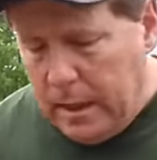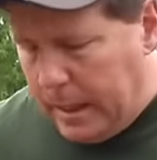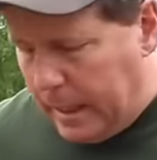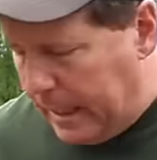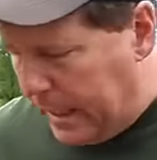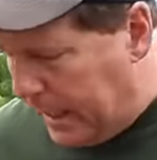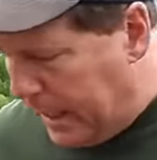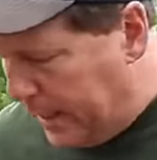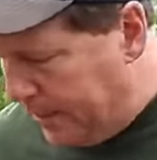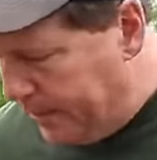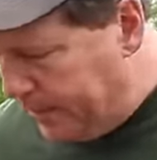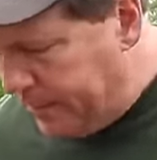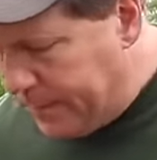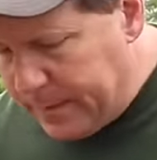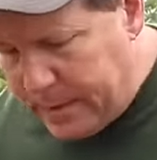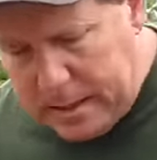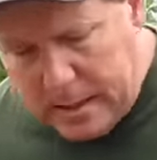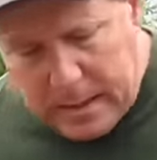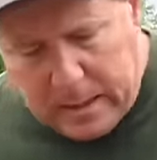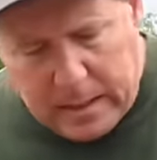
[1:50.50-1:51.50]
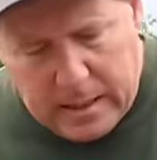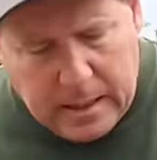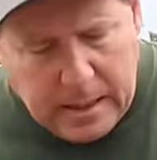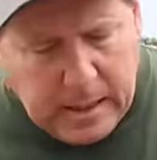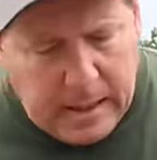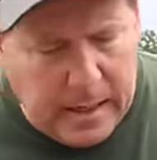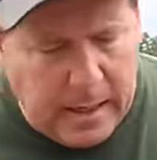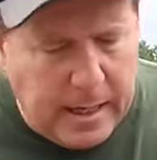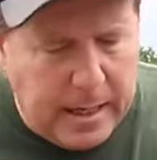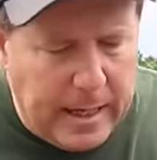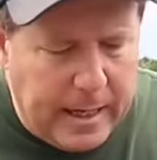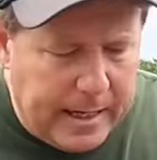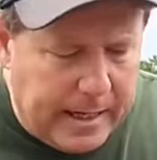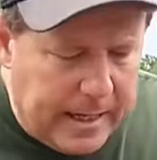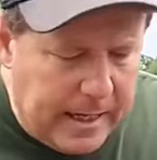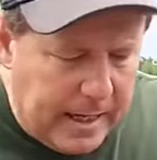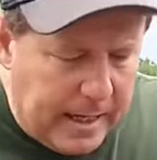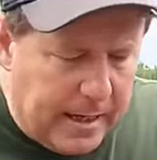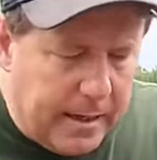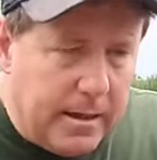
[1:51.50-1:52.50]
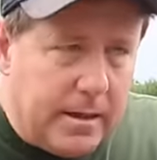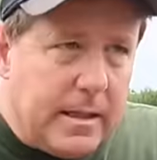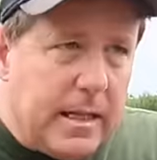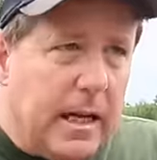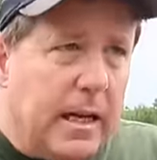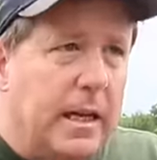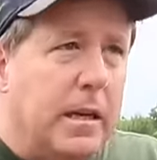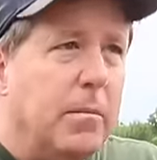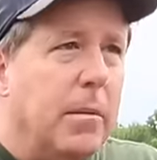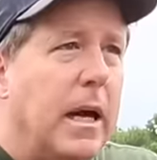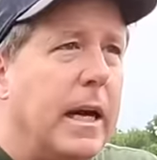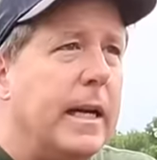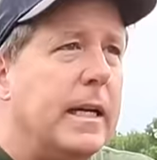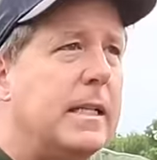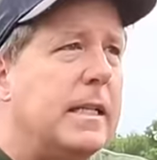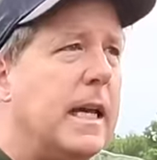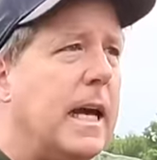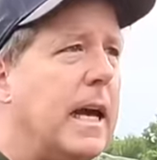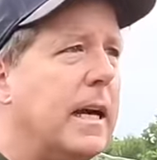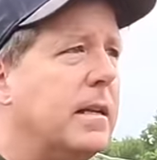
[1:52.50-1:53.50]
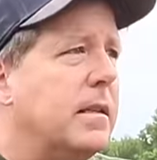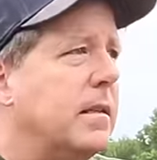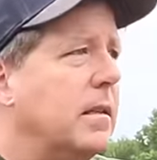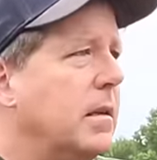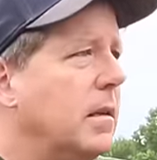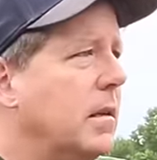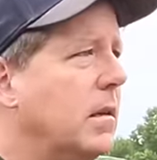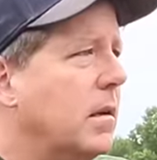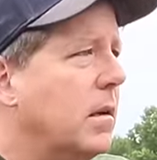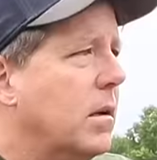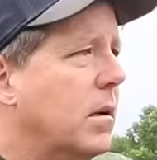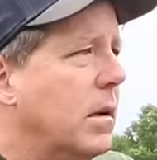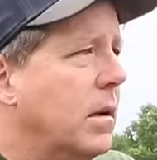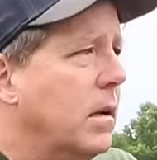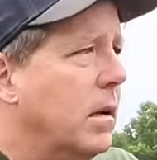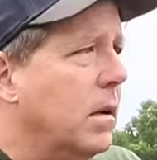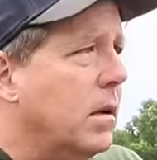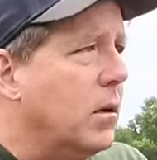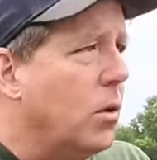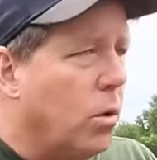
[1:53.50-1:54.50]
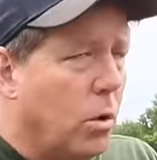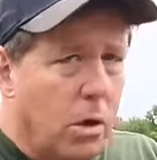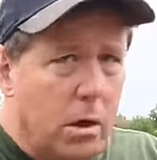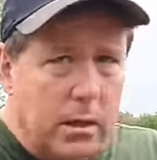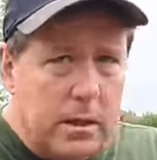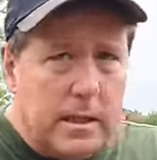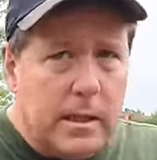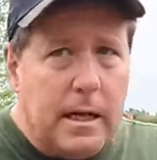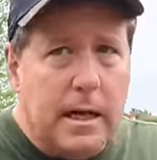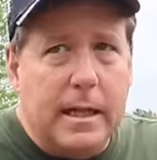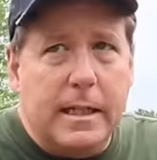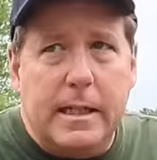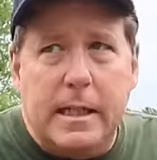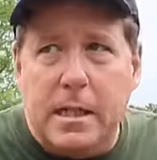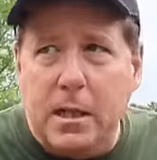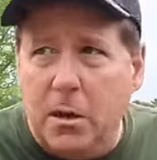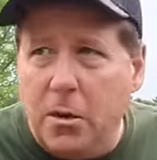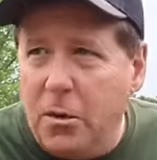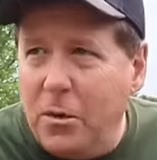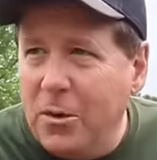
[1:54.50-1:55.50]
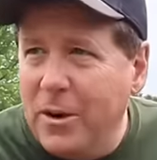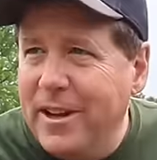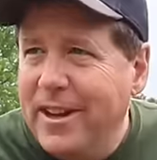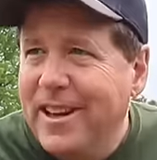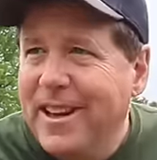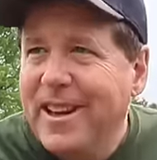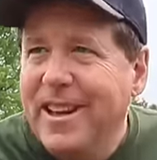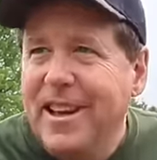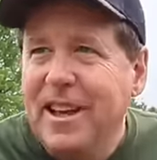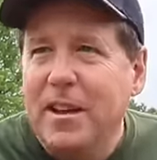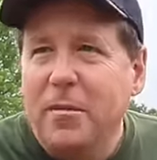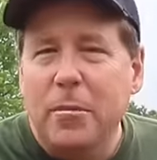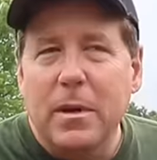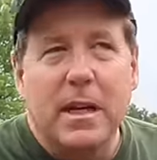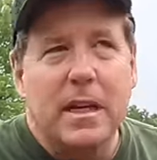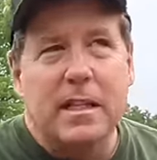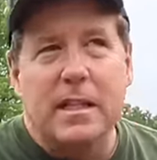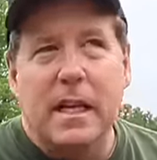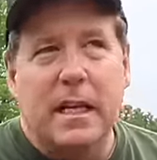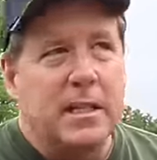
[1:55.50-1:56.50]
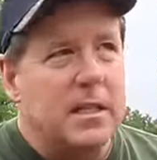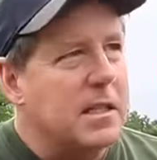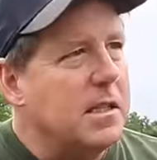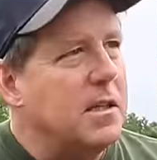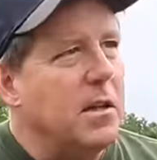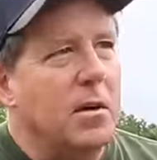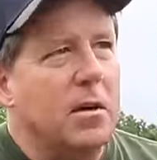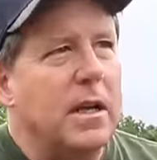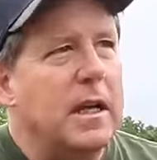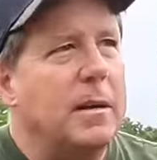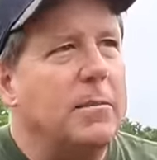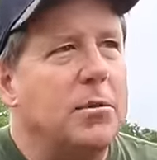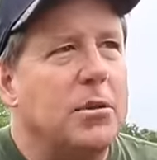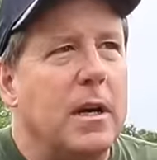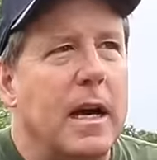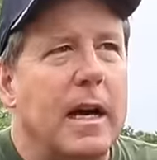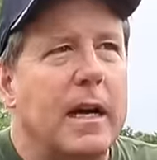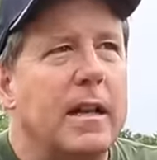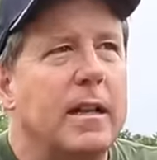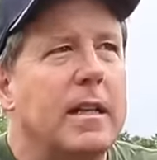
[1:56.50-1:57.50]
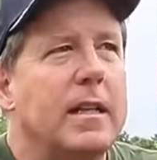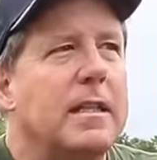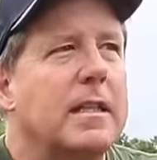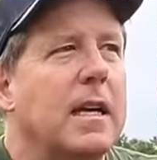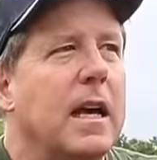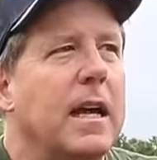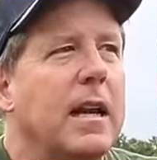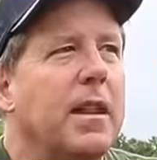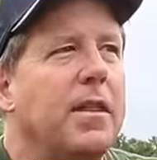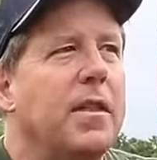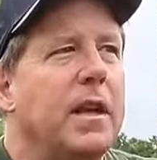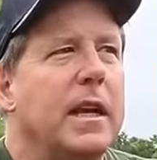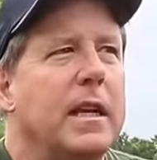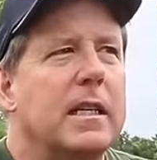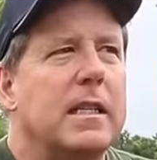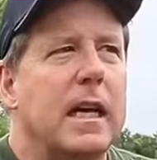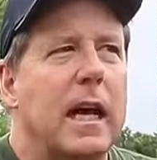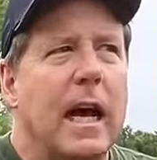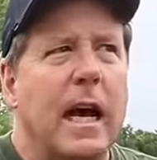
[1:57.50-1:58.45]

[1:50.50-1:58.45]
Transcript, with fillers: And uh, I can't tell you my exact uh, cords that I sold because I just don't keep track of these kind of things.